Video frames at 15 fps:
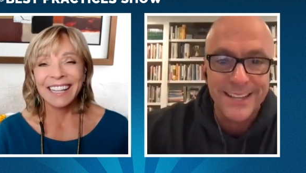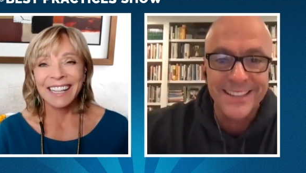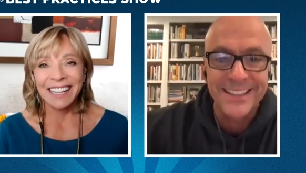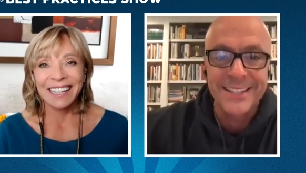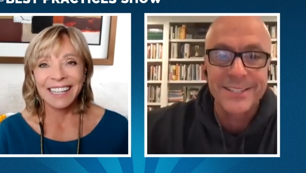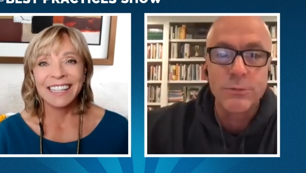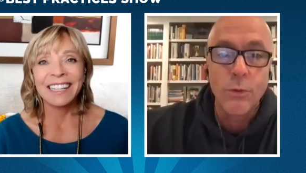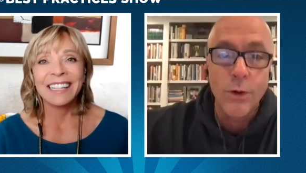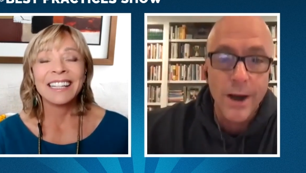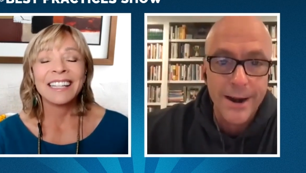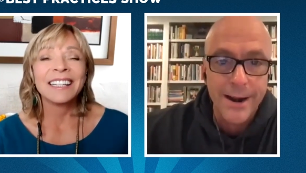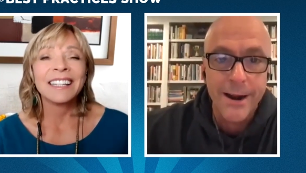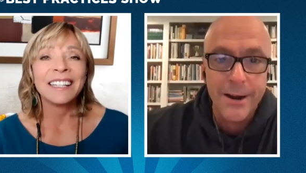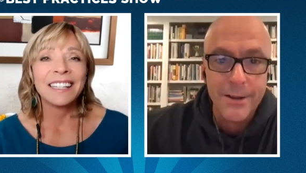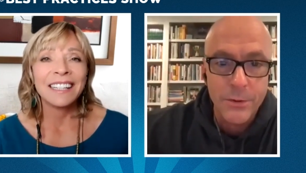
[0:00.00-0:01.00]
Speaker 1: on this. What
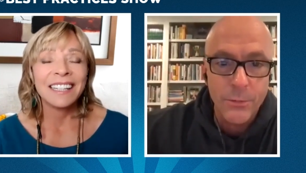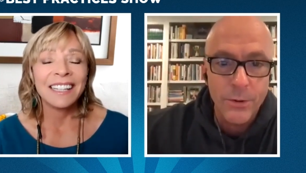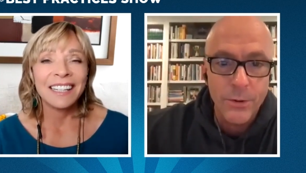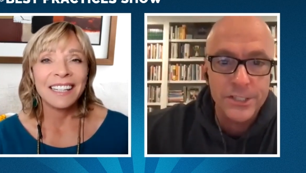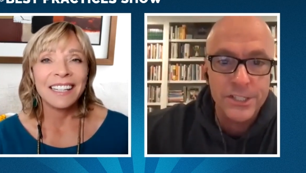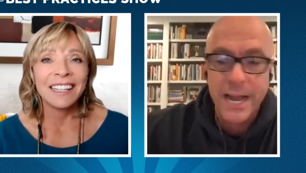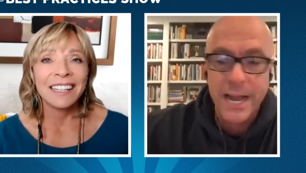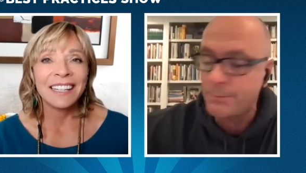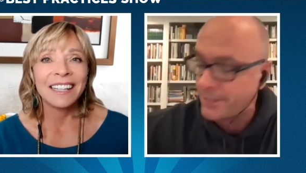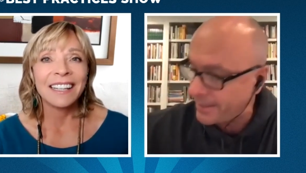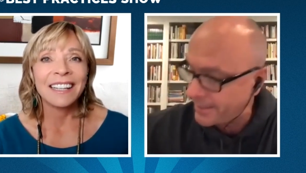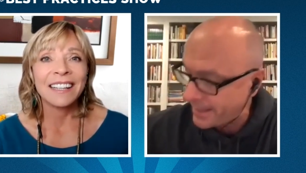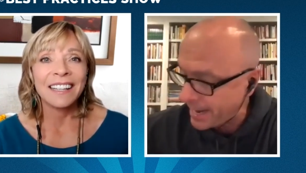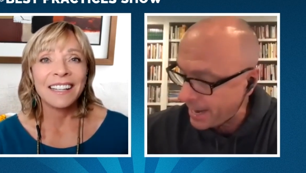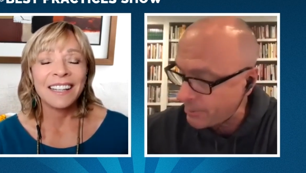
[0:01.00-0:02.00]
are the workshops?
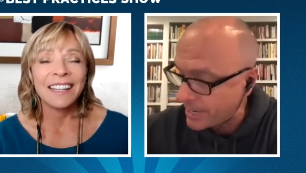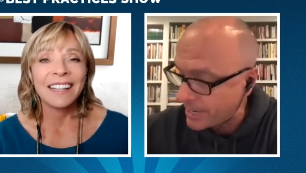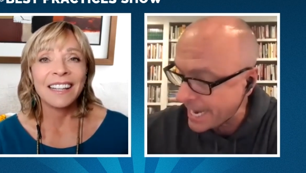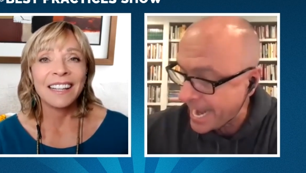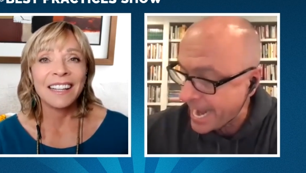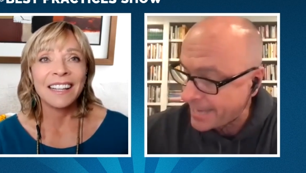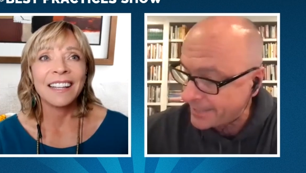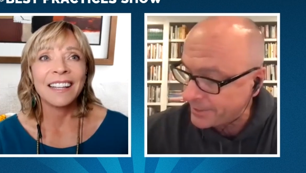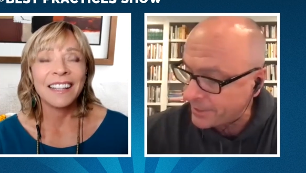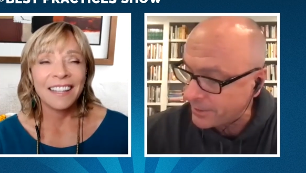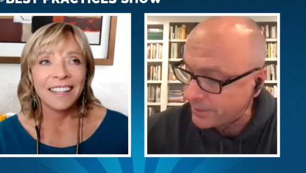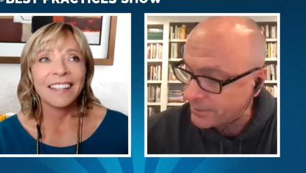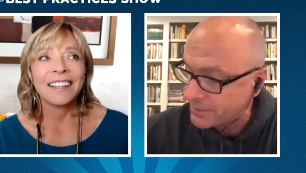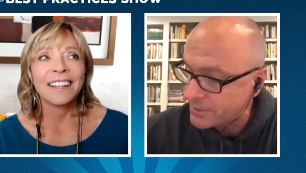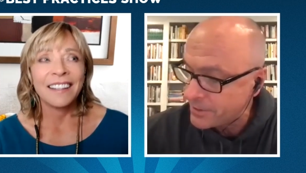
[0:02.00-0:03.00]
And then I want to ask
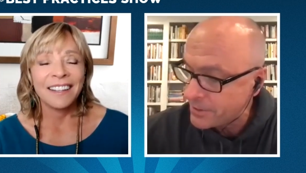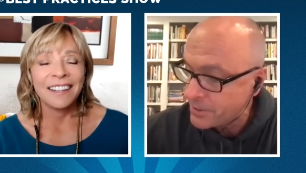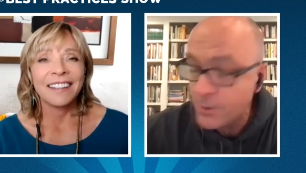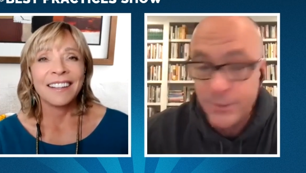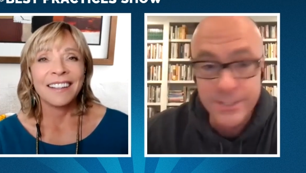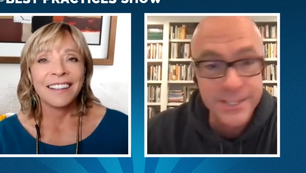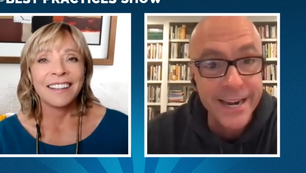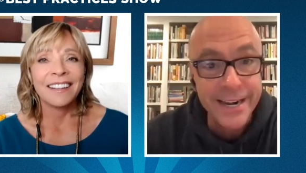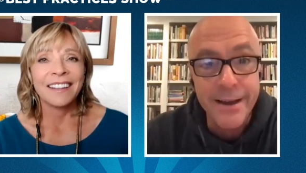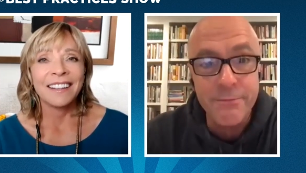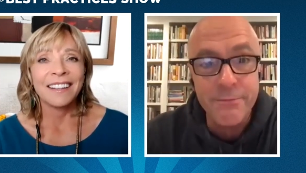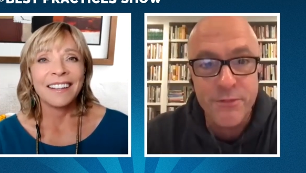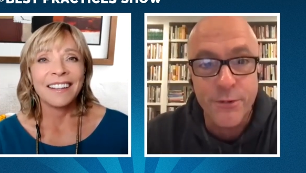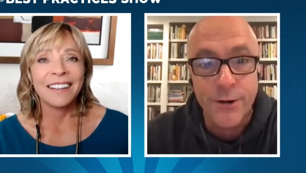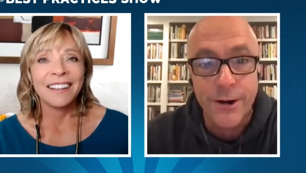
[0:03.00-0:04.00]
you who signed
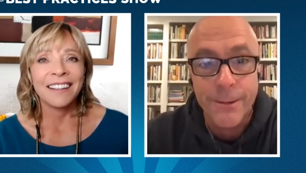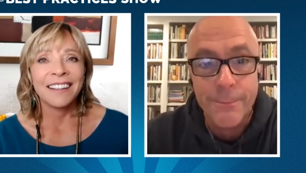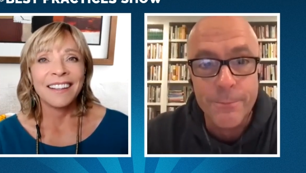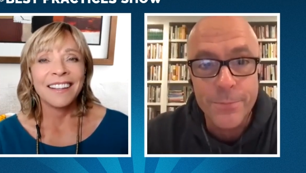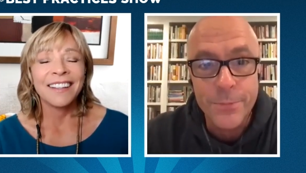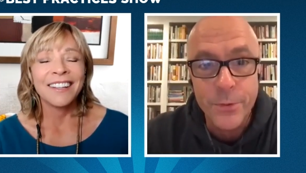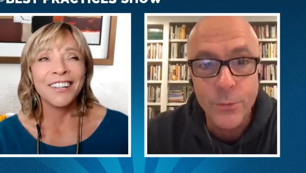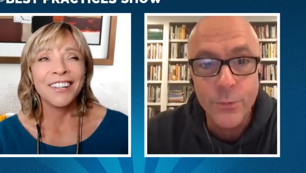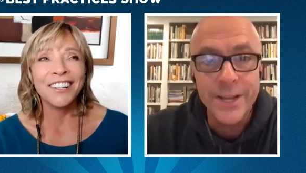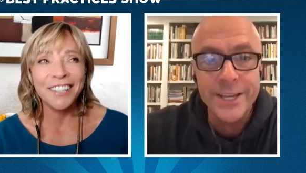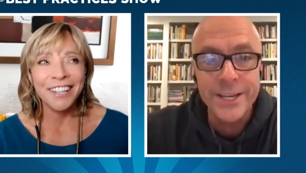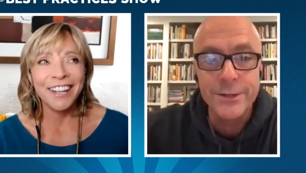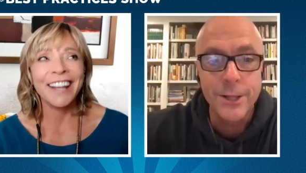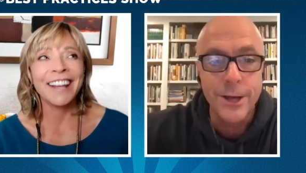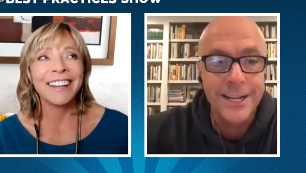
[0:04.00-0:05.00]
up for them when
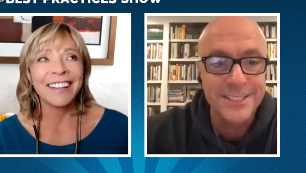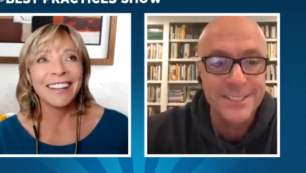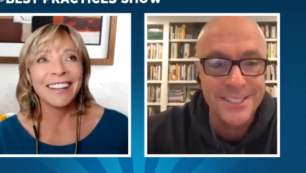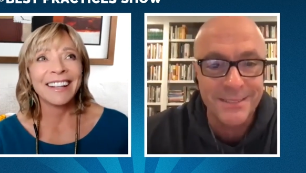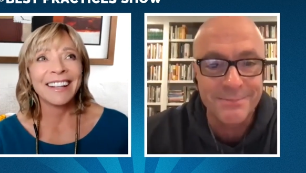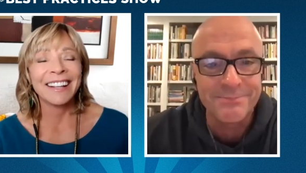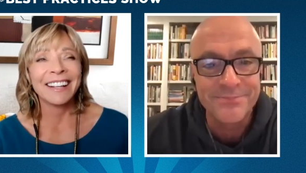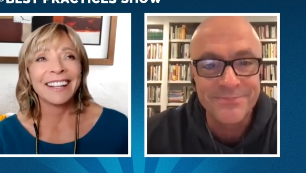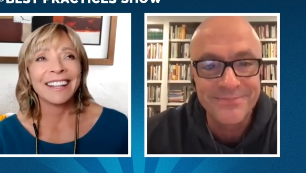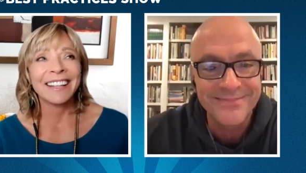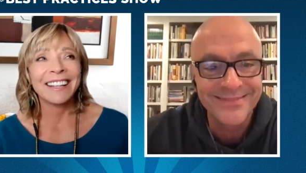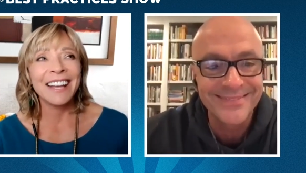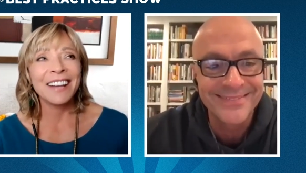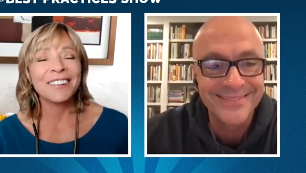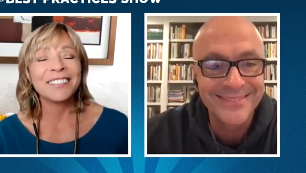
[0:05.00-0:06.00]
okay. you launched them?
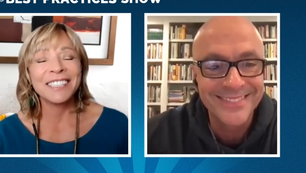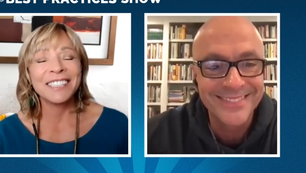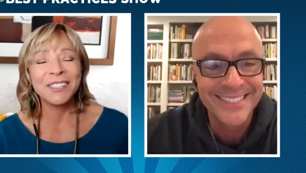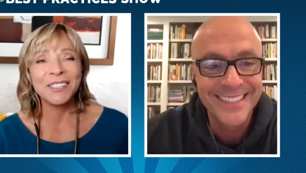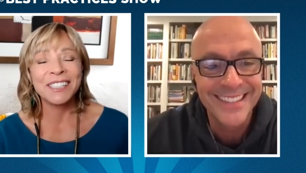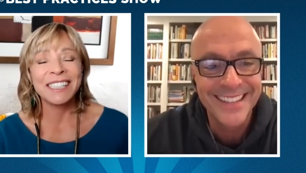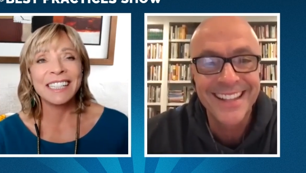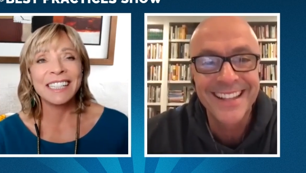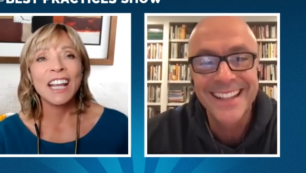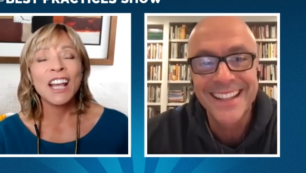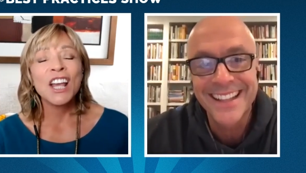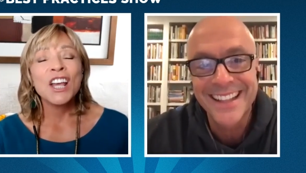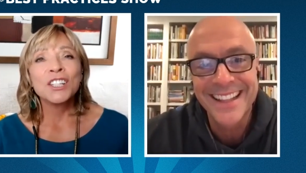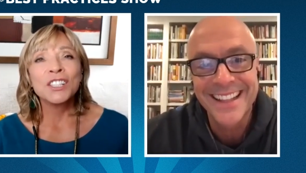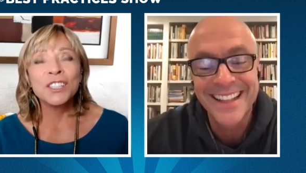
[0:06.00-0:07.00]
Speaker 2: Yeah, it's interesting.
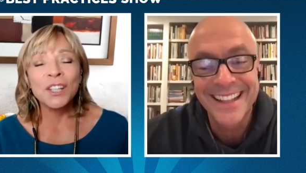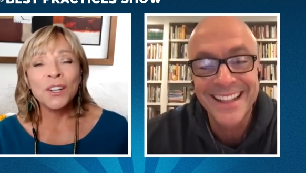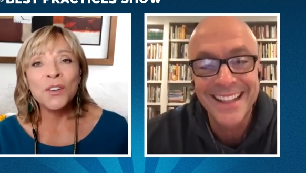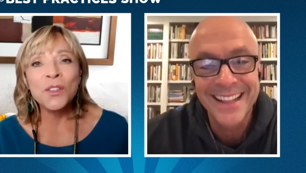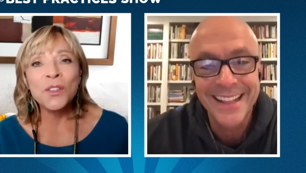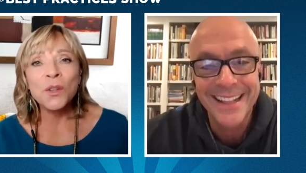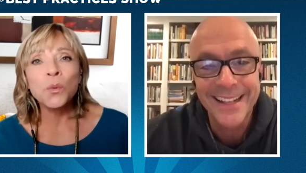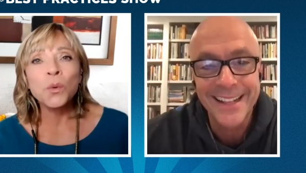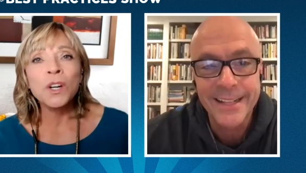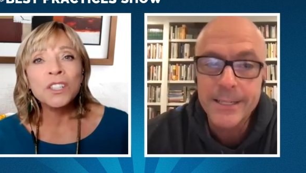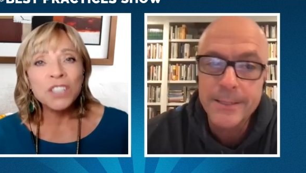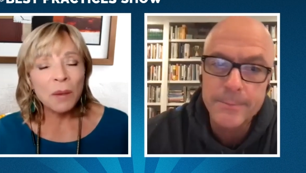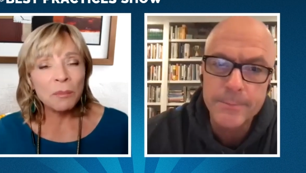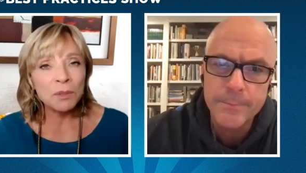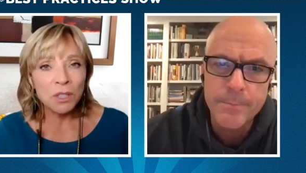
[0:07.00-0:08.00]
So the
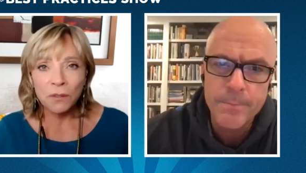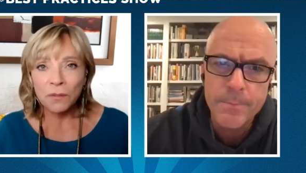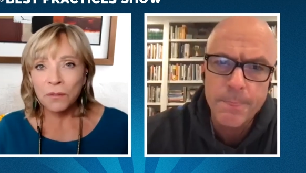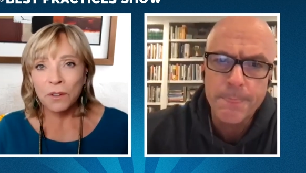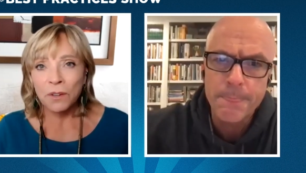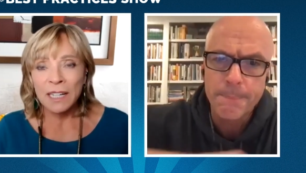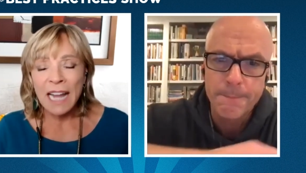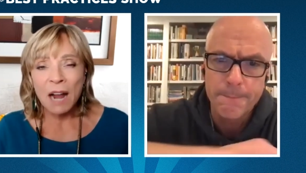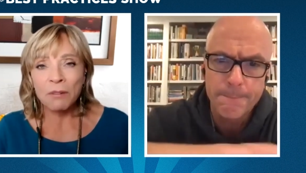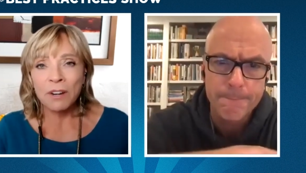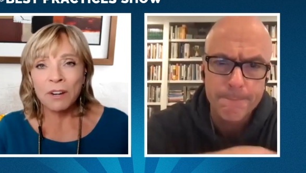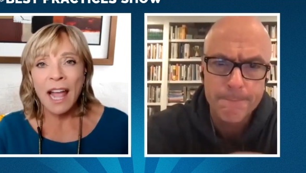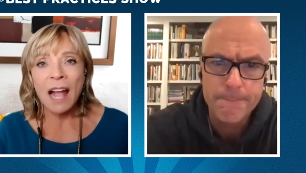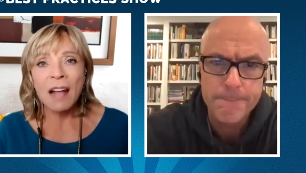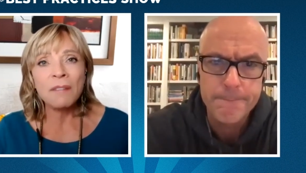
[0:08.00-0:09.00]
workshops are for an hour
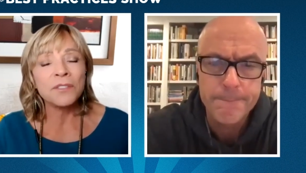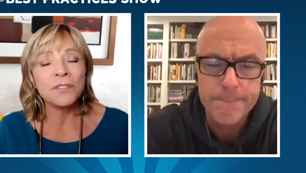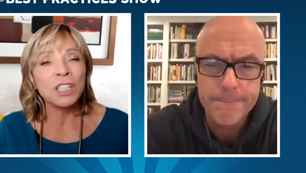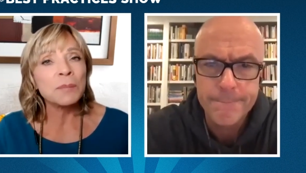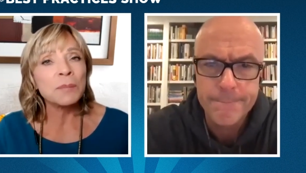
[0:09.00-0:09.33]
and a half. They're